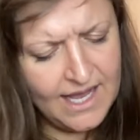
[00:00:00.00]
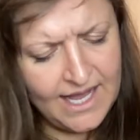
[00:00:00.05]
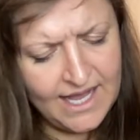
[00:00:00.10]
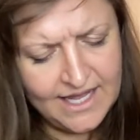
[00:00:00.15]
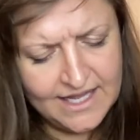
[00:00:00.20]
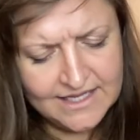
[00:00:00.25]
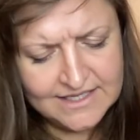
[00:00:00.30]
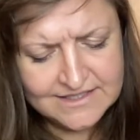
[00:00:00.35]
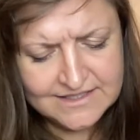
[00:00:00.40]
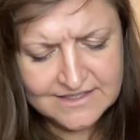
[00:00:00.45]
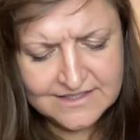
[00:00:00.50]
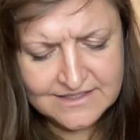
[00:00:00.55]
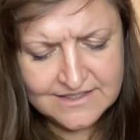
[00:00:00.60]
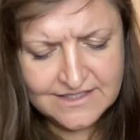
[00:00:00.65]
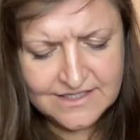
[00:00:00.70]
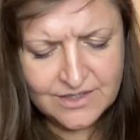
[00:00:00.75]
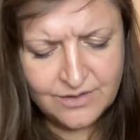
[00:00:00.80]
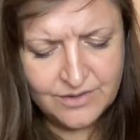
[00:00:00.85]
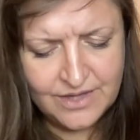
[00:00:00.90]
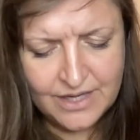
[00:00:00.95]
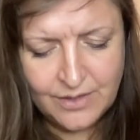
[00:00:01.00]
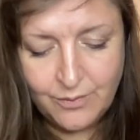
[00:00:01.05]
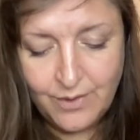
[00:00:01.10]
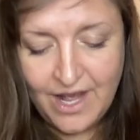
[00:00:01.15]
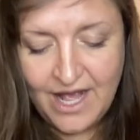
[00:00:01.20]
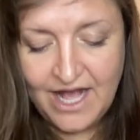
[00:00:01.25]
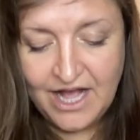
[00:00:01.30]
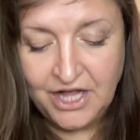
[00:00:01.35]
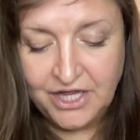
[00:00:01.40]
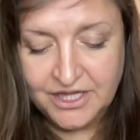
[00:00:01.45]
and, like,
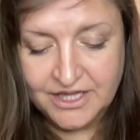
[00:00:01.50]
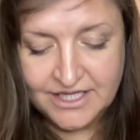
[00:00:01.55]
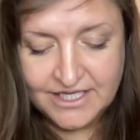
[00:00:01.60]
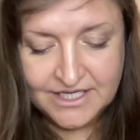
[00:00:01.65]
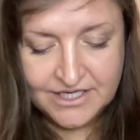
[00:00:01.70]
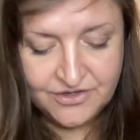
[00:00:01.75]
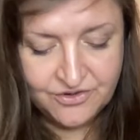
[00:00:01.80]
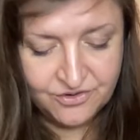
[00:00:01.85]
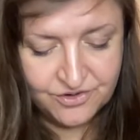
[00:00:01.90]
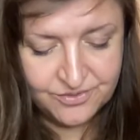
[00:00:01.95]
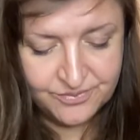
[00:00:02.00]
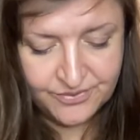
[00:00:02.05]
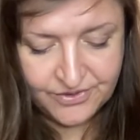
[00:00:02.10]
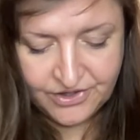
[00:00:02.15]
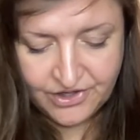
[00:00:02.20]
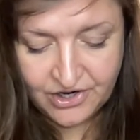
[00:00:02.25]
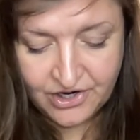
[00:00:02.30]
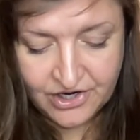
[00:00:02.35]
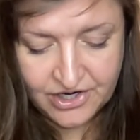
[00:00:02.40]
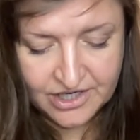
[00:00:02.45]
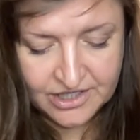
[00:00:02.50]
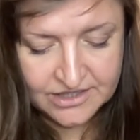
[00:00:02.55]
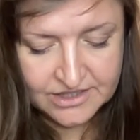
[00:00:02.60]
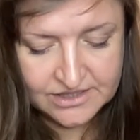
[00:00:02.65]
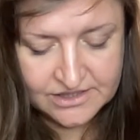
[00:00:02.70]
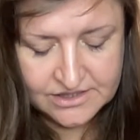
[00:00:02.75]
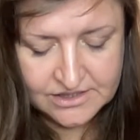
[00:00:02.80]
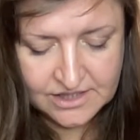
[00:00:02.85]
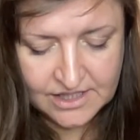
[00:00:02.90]
what healthy and normal are.